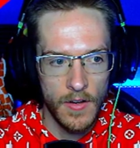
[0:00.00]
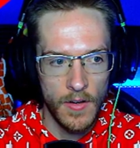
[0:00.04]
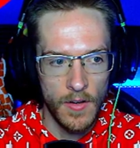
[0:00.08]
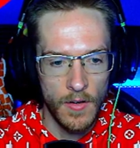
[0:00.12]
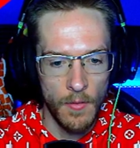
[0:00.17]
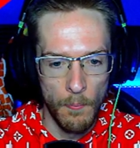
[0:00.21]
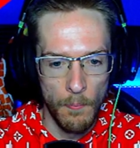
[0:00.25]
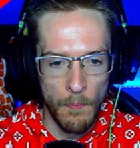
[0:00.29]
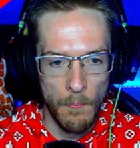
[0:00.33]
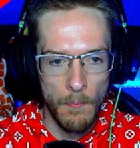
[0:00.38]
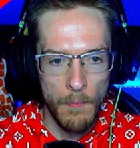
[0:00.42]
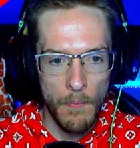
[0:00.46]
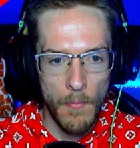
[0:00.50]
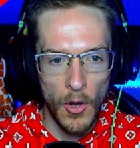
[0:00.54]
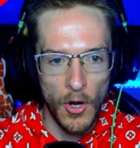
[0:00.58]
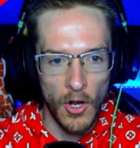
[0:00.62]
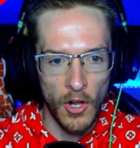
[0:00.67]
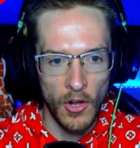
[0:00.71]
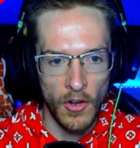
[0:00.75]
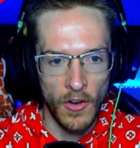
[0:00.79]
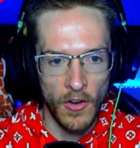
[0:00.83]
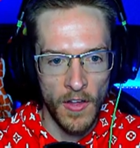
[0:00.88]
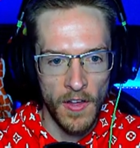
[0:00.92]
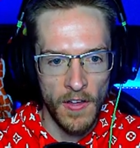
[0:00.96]

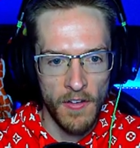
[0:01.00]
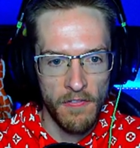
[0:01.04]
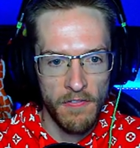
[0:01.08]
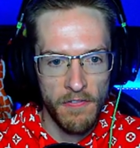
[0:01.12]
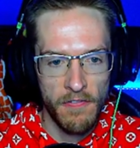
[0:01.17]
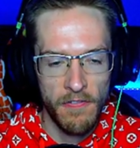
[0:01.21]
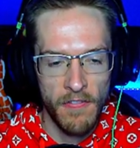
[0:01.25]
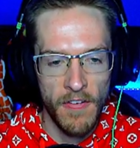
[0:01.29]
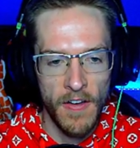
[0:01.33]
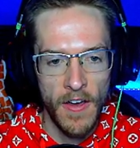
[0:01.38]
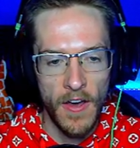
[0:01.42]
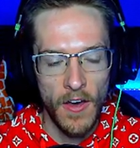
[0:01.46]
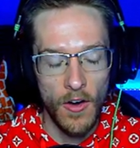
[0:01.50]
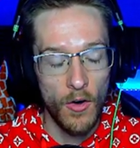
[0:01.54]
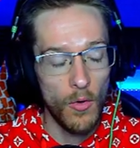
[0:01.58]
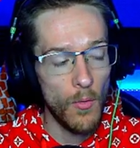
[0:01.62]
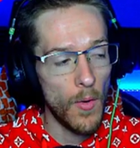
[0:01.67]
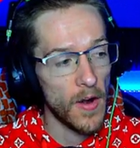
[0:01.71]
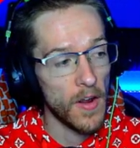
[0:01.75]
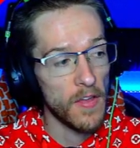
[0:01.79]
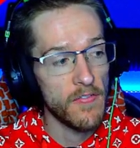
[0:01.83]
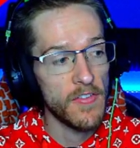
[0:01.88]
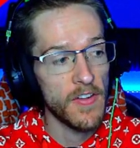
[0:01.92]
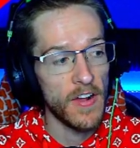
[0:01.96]
Monolith. Oh,
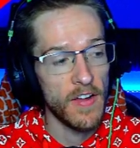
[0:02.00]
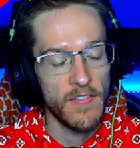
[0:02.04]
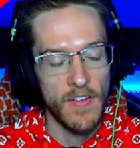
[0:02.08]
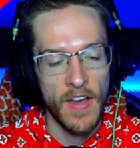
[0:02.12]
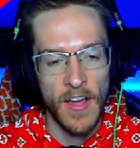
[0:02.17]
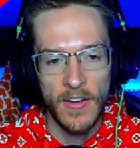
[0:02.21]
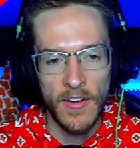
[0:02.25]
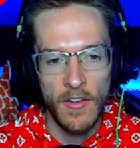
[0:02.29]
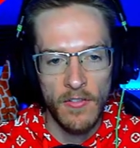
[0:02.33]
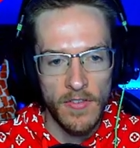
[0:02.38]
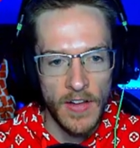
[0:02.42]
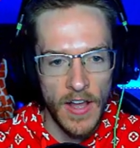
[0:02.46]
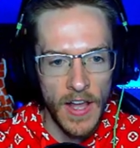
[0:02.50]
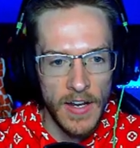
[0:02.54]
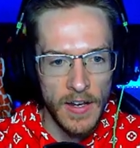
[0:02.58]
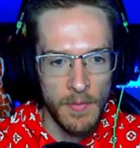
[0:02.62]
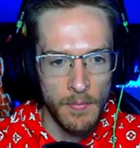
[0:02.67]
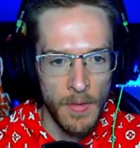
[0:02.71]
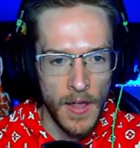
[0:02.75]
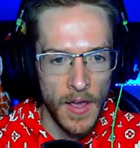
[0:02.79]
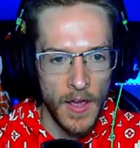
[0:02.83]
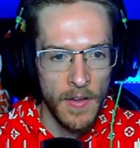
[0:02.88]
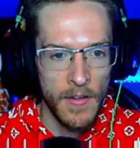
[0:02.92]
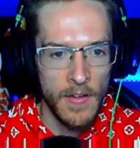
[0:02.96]
I don't think I had
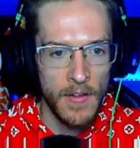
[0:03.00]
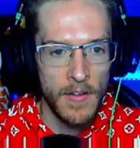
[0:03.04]
him yet.